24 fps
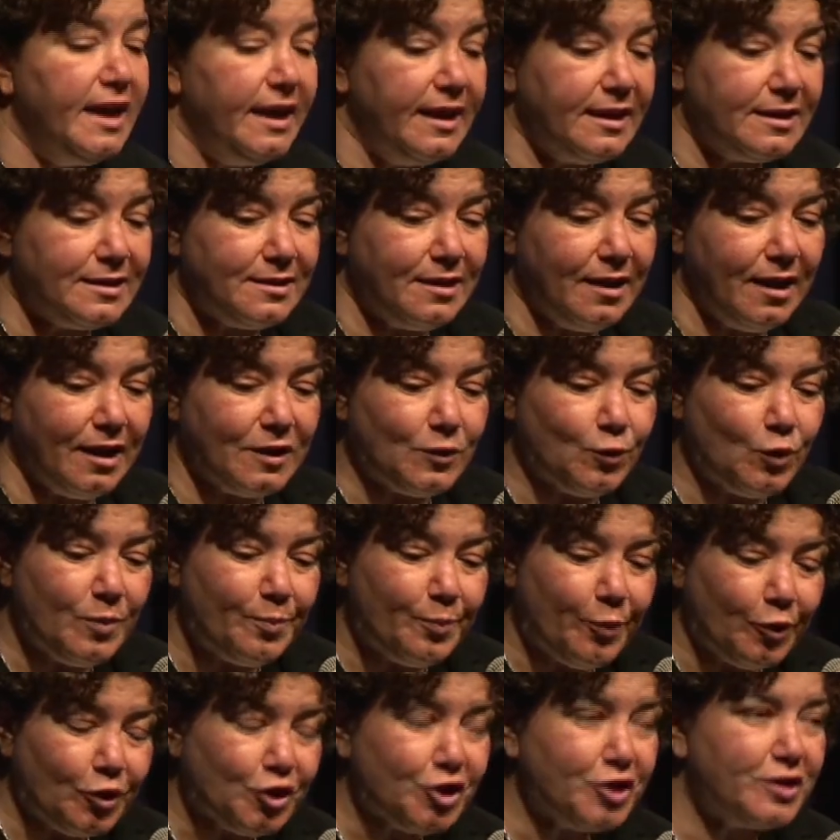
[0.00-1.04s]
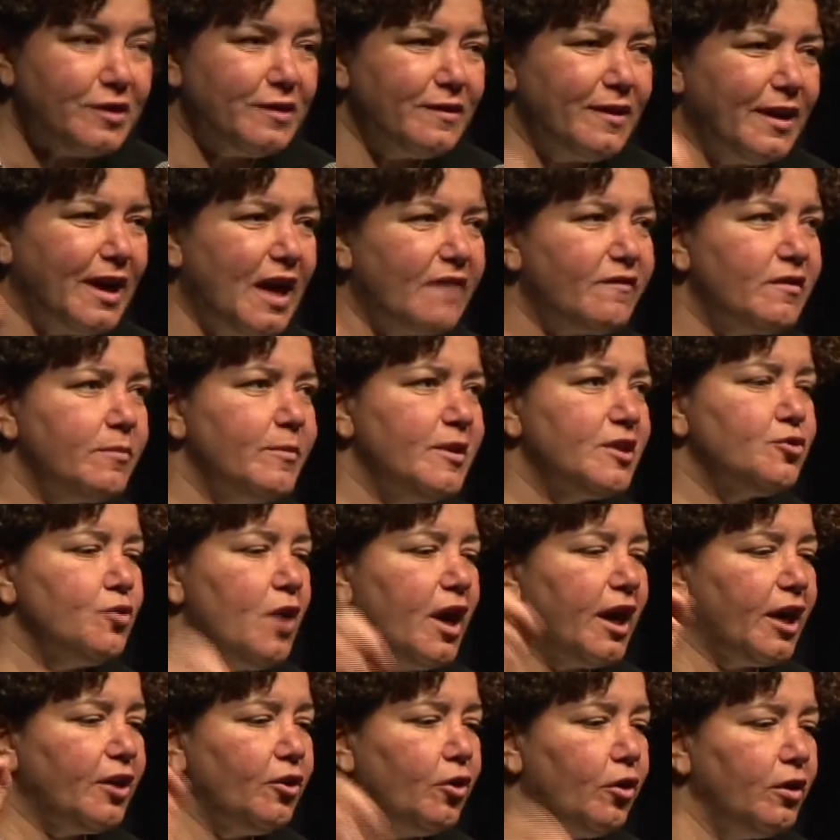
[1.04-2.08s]
is that we pushed the government to
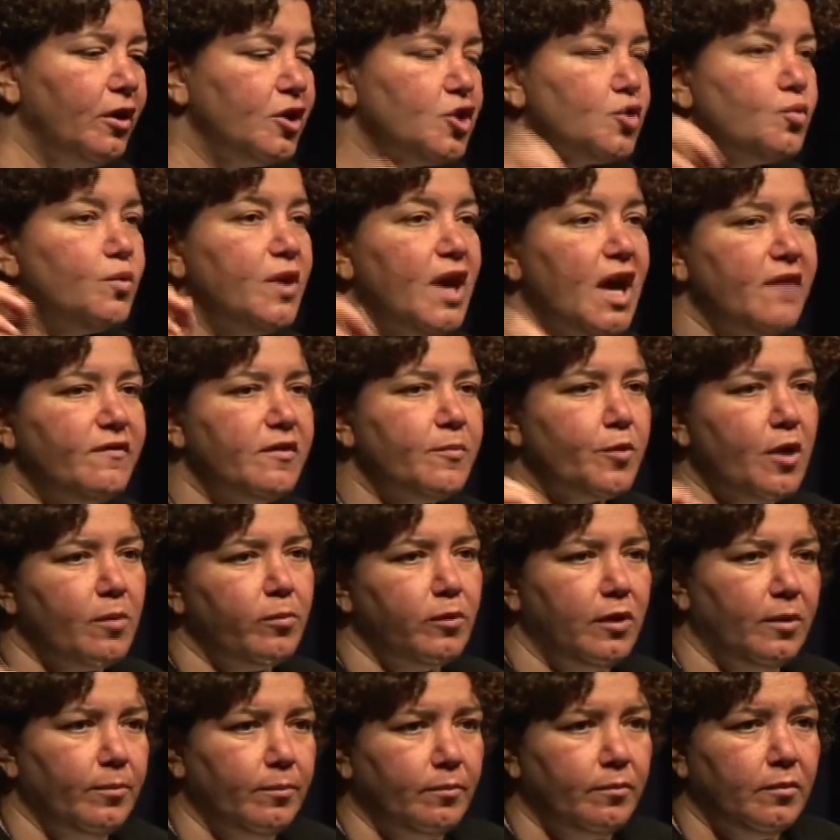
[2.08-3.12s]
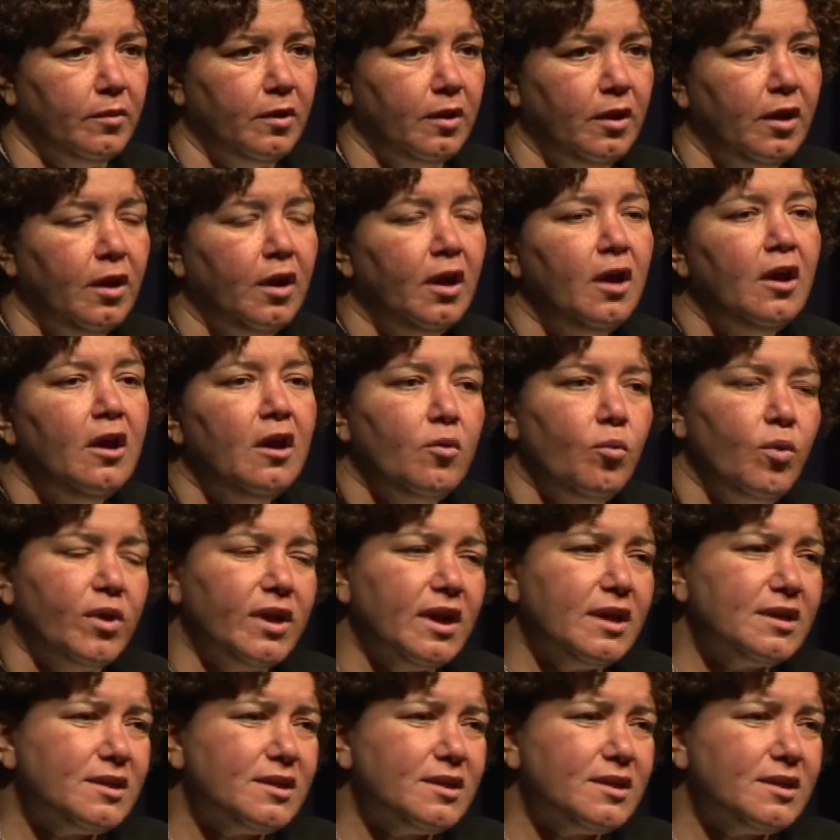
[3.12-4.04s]
acknowledge we have a problem. When I